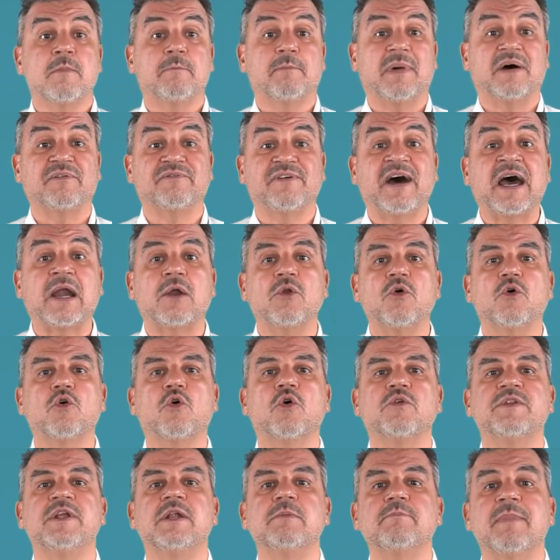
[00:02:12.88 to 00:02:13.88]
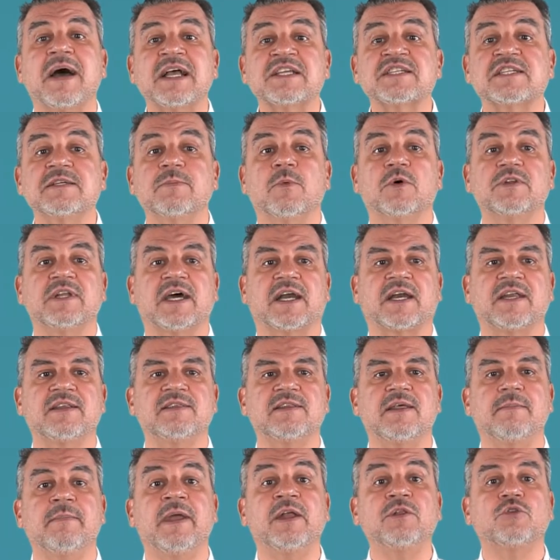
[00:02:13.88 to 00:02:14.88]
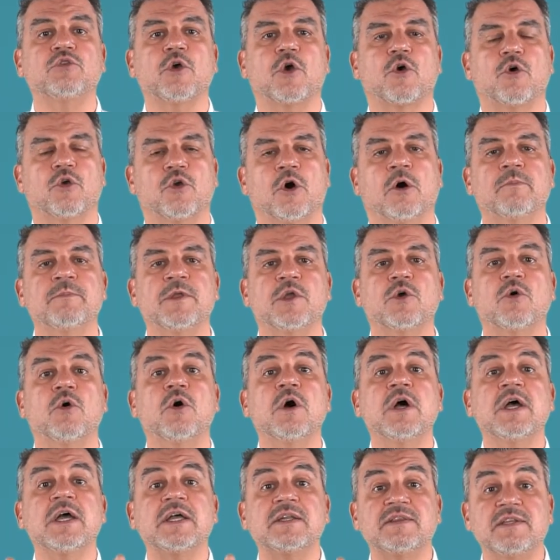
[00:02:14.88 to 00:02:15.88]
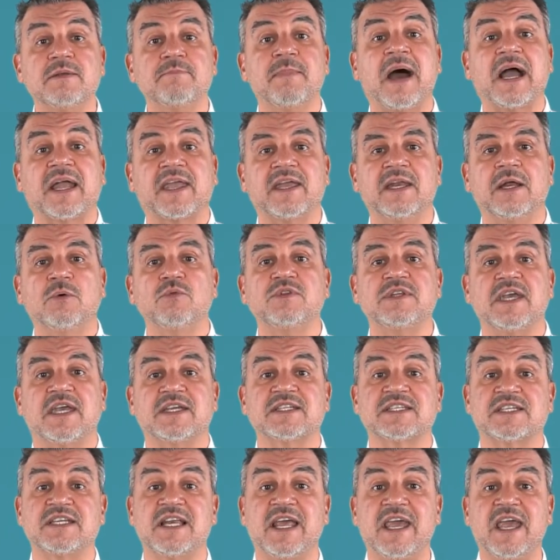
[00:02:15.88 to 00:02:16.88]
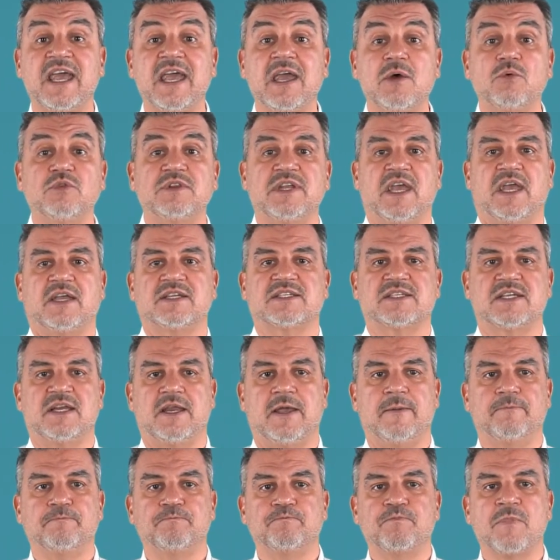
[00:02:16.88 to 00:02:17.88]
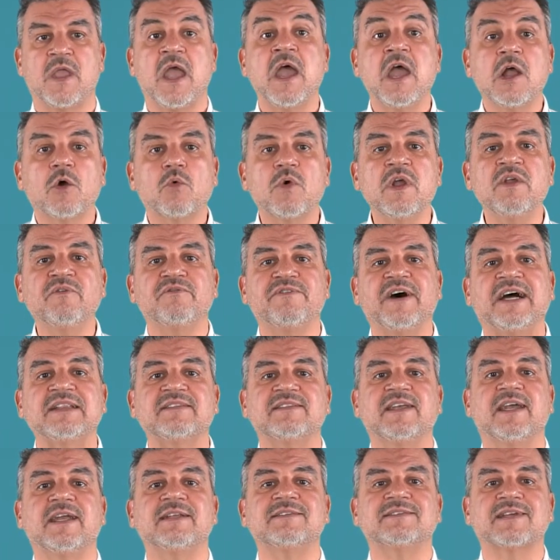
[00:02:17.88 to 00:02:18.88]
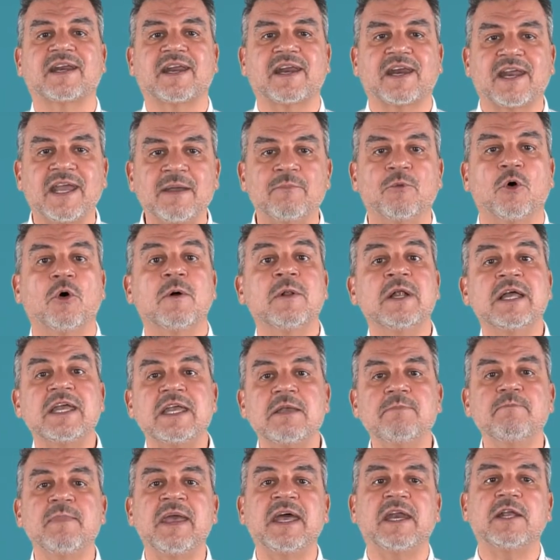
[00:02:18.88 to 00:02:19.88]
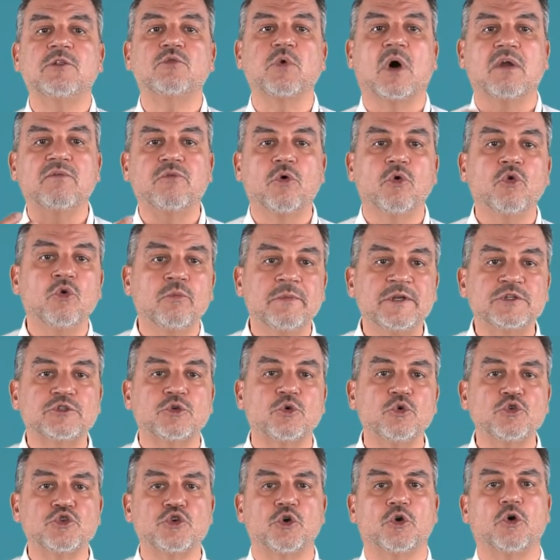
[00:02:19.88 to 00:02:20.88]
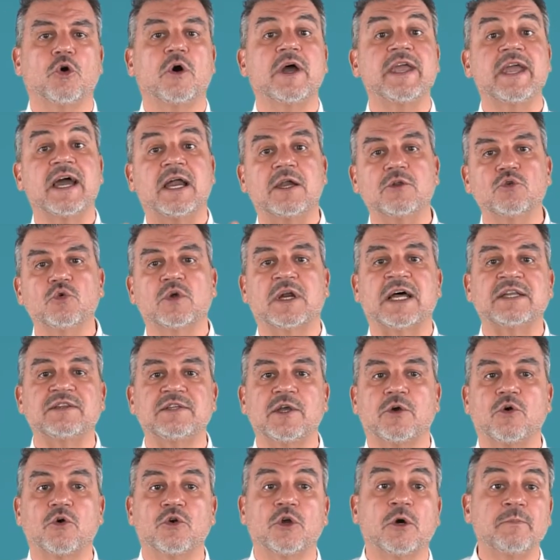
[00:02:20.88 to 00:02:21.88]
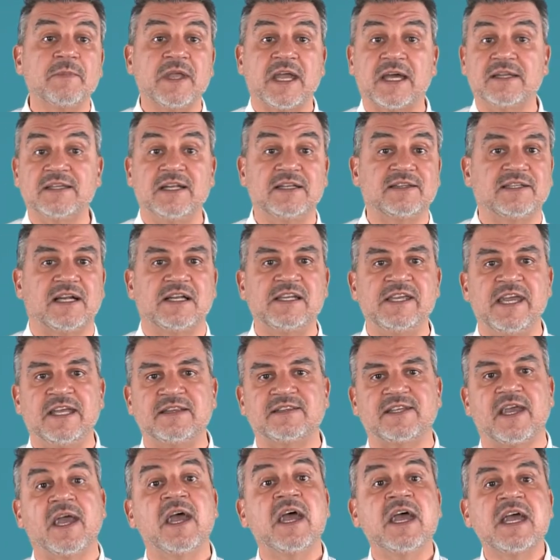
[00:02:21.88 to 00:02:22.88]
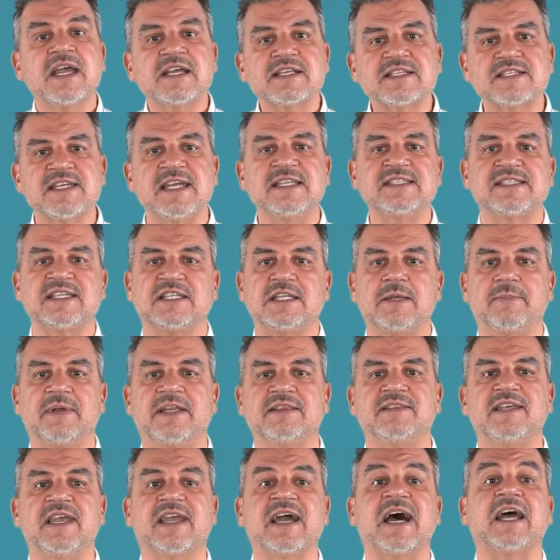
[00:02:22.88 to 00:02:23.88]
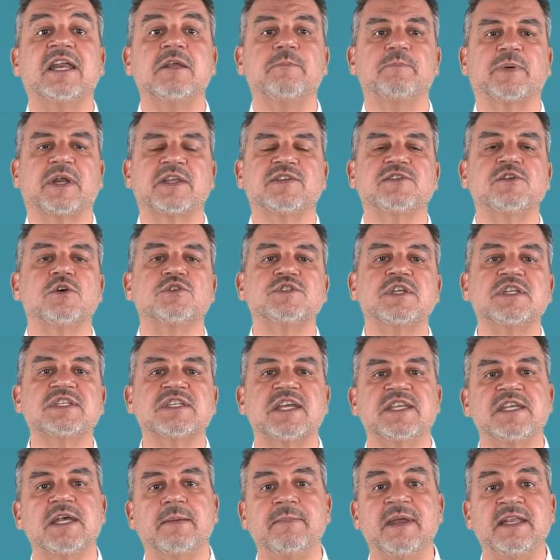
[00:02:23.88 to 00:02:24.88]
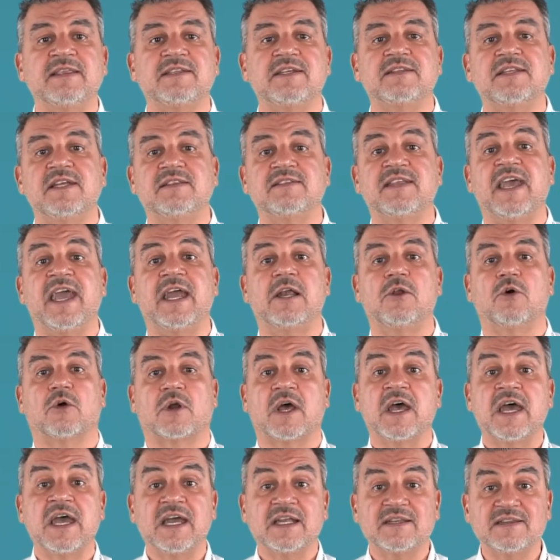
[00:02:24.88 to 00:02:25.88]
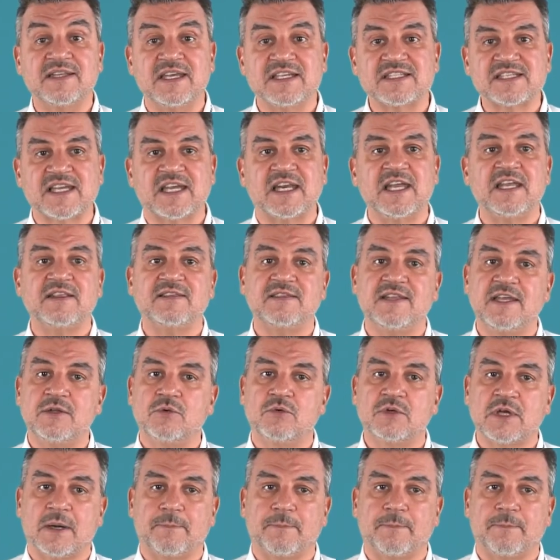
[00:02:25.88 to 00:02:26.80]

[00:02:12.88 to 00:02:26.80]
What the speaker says: but also to do it with the maximum economical performance of the machine and the tool. In fact, here, we are going to look into the chip volume and economic tool life, without forgetting Taylor's valuable teachings described in a separate lesson.